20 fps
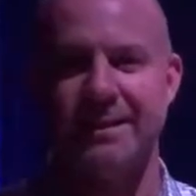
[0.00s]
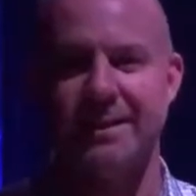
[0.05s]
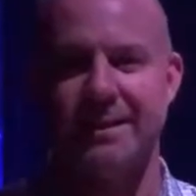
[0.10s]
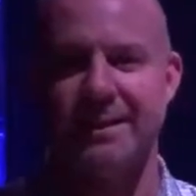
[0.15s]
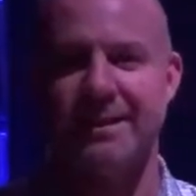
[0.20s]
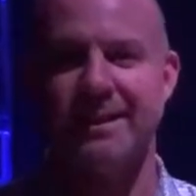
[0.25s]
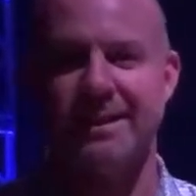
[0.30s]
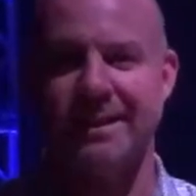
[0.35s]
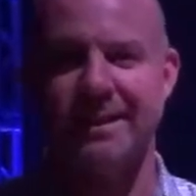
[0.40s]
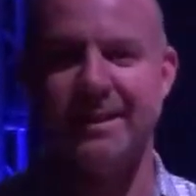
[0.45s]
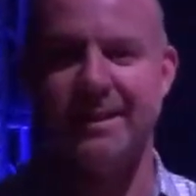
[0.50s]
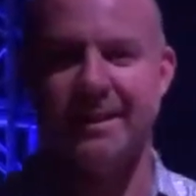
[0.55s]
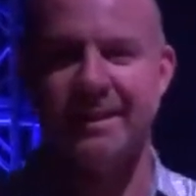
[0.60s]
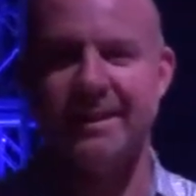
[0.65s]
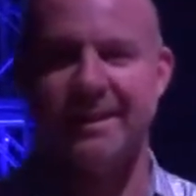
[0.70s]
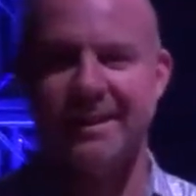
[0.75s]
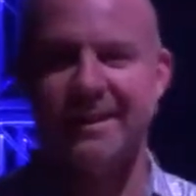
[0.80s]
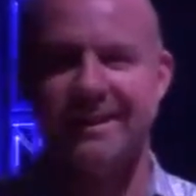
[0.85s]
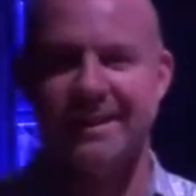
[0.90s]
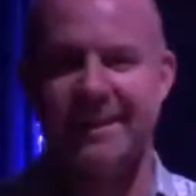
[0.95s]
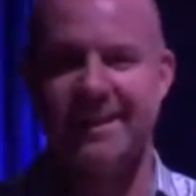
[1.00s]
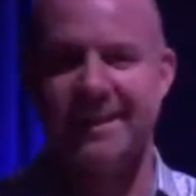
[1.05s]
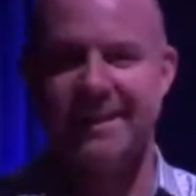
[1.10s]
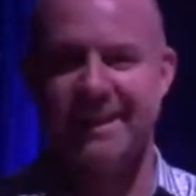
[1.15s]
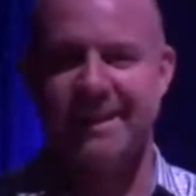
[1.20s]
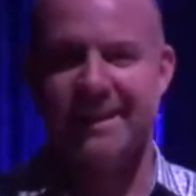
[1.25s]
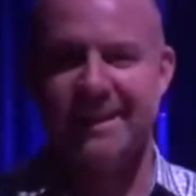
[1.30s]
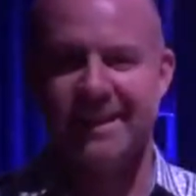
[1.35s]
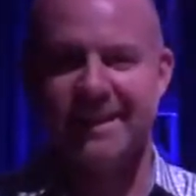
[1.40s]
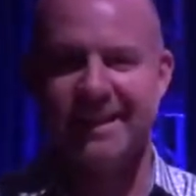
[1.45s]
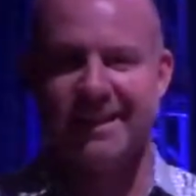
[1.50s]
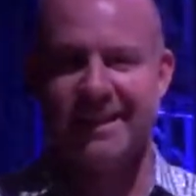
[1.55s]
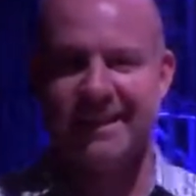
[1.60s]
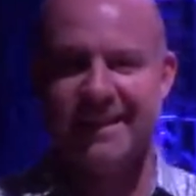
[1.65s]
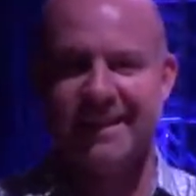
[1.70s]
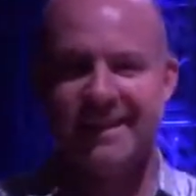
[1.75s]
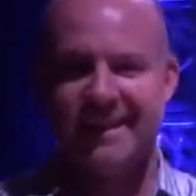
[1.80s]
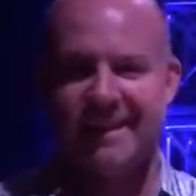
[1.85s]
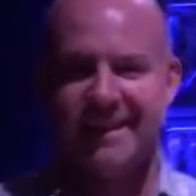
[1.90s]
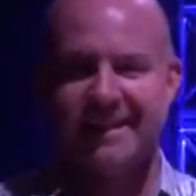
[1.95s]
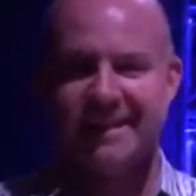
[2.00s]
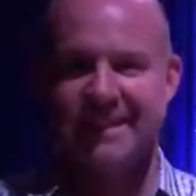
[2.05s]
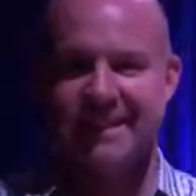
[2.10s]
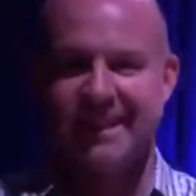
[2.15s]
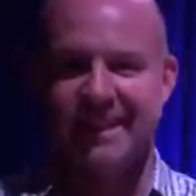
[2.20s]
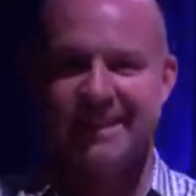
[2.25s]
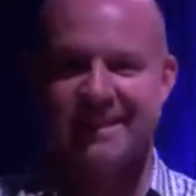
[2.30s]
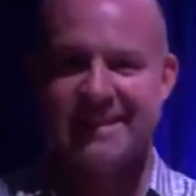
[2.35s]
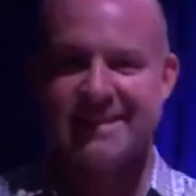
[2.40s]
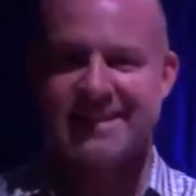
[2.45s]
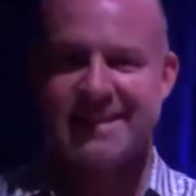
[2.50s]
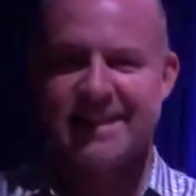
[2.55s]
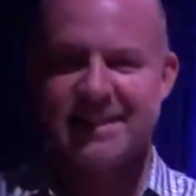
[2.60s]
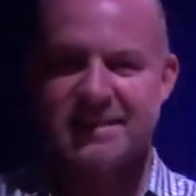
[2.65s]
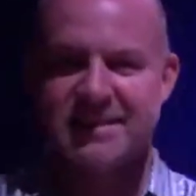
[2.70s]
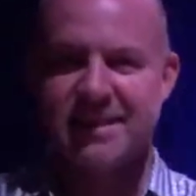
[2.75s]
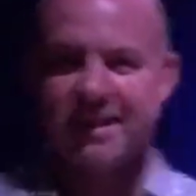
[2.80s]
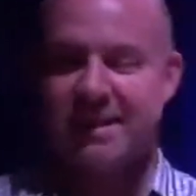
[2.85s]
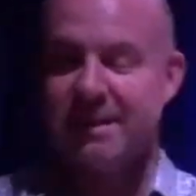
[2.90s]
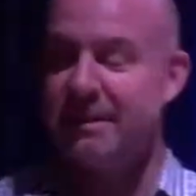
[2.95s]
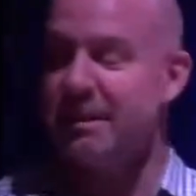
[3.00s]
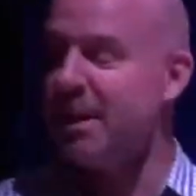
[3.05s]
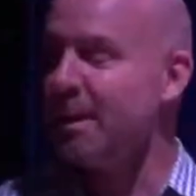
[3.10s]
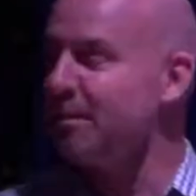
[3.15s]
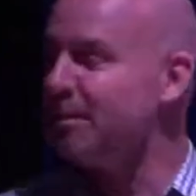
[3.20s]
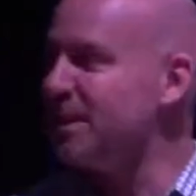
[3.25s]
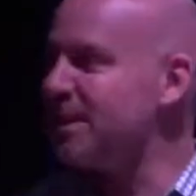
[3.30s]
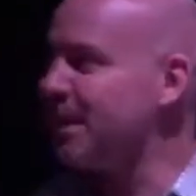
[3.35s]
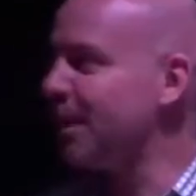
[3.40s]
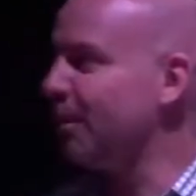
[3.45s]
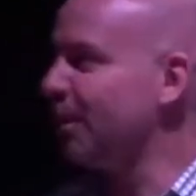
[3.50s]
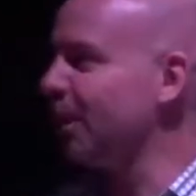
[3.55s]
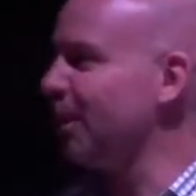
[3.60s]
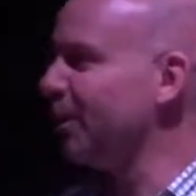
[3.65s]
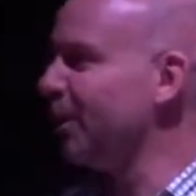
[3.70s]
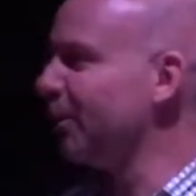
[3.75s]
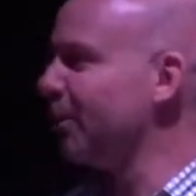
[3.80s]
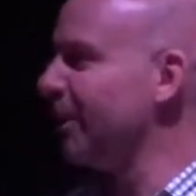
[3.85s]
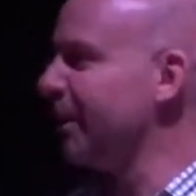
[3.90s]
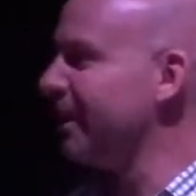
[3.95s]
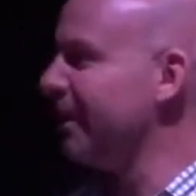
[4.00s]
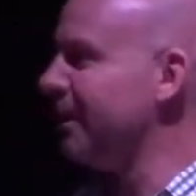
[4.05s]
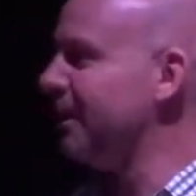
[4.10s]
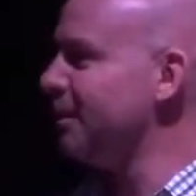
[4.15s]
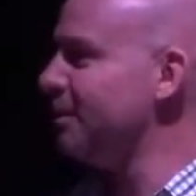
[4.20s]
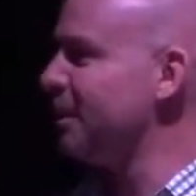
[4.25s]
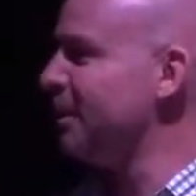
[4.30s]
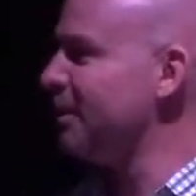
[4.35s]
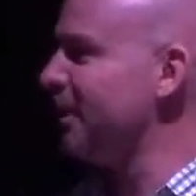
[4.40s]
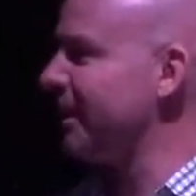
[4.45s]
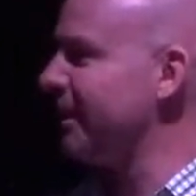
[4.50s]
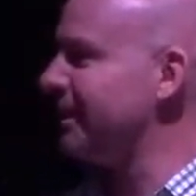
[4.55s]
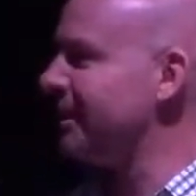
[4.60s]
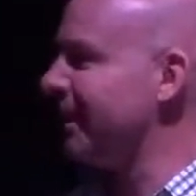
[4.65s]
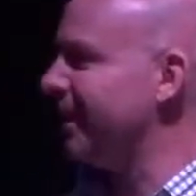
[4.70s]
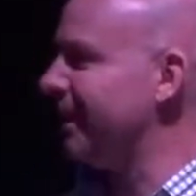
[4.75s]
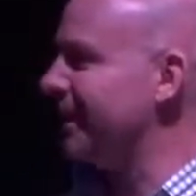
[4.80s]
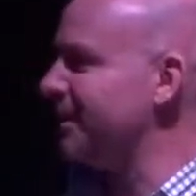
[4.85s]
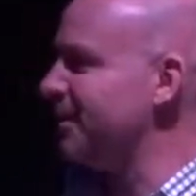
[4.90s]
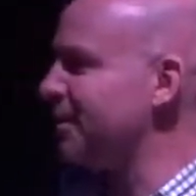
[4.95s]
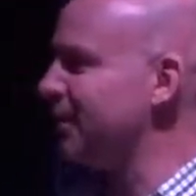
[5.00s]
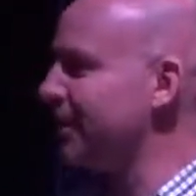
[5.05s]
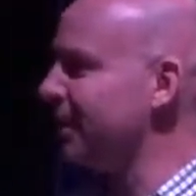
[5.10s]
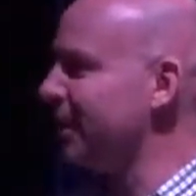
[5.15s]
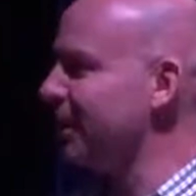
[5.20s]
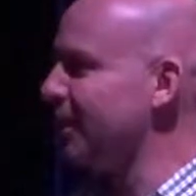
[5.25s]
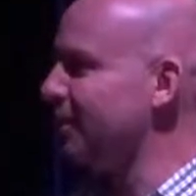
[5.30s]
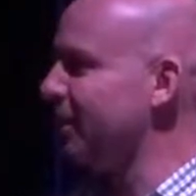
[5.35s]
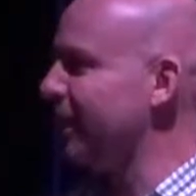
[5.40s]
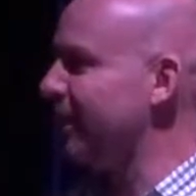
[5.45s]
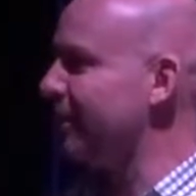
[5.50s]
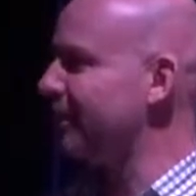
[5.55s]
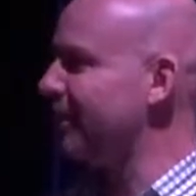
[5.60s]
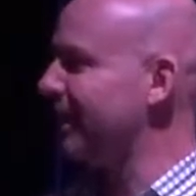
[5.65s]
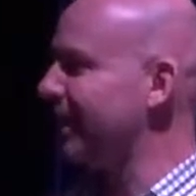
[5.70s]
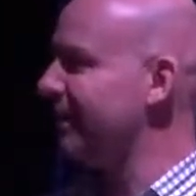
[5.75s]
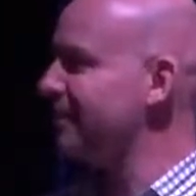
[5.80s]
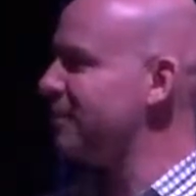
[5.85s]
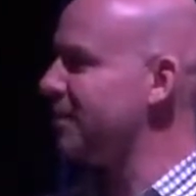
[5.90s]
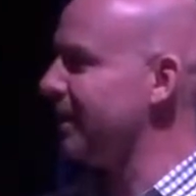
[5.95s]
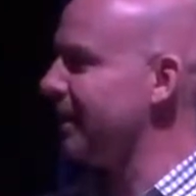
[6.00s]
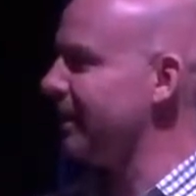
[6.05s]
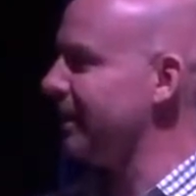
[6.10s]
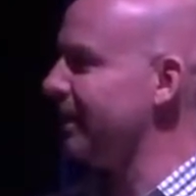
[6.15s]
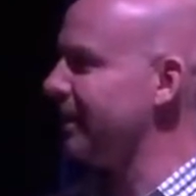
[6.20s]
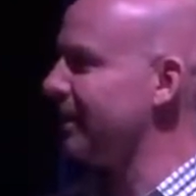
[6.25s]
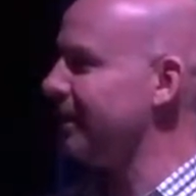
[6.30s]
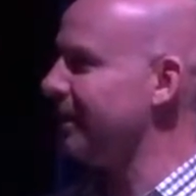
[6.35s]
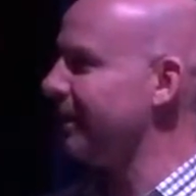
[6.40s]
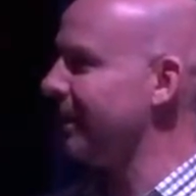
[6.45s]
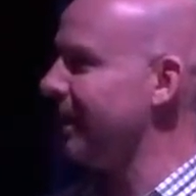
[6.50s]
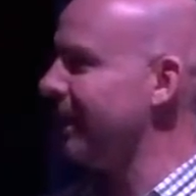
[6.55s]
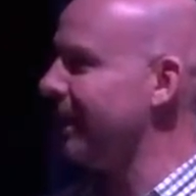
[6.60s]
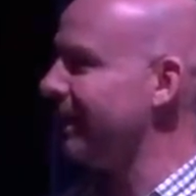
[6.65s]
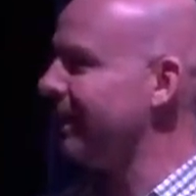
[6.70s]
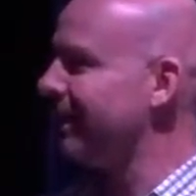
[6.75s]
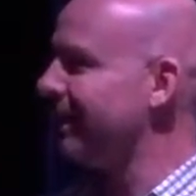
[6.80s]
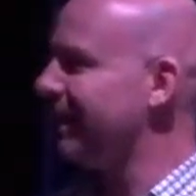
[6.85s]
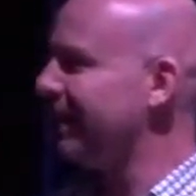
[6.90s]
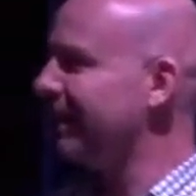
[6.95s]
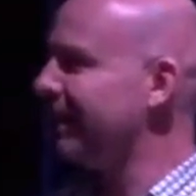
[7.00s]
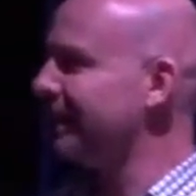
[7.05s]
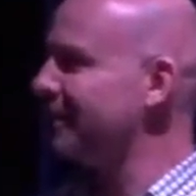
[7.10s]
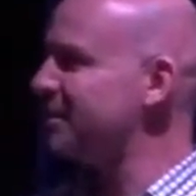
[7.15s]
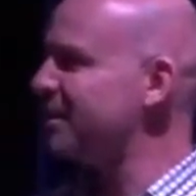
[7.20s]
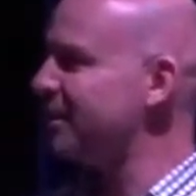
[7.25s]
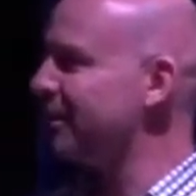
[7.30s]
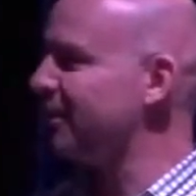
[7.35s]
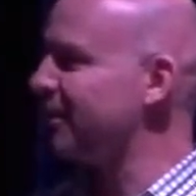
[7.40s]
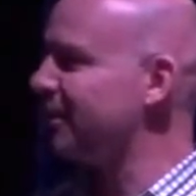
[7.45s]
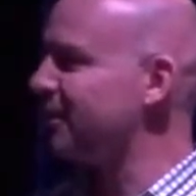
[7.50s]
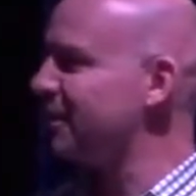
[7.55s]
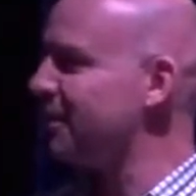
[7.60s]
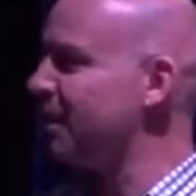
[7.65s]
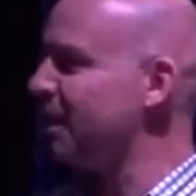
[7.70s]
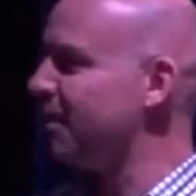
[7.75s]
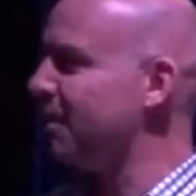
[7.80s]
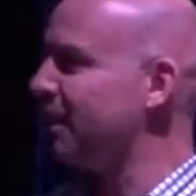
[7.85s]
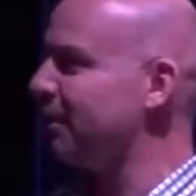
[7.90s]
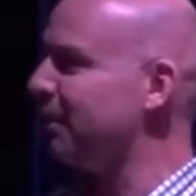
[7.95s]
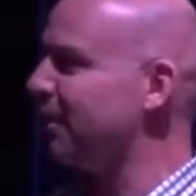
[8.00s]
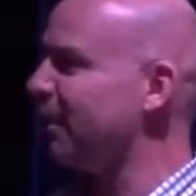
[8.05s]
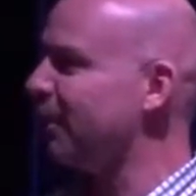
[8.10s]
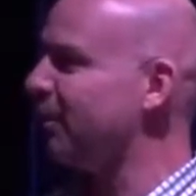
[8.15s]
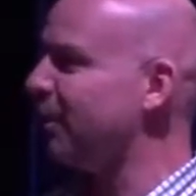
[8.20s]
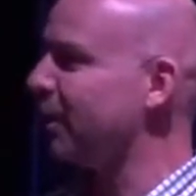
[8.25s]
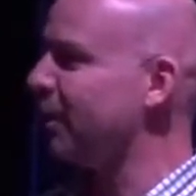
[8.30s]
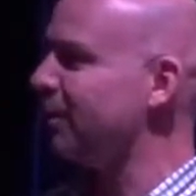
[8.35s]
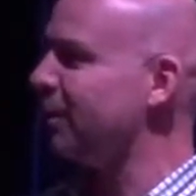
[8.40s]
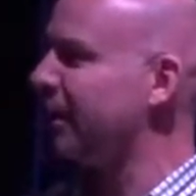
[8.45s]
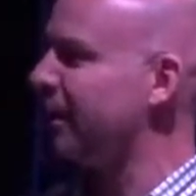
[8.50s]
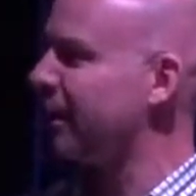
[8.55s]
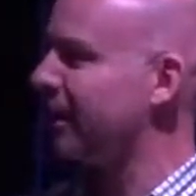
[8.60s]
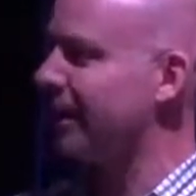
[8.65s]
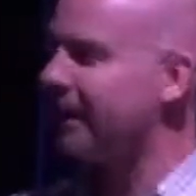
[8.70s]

far, so good, Andrew. Let's see what you've got. Okay, sounds good. BJ, why don't we run the human montage for a little bit, and we'll give John a little uh, a glimpse of some of the people we've worked with.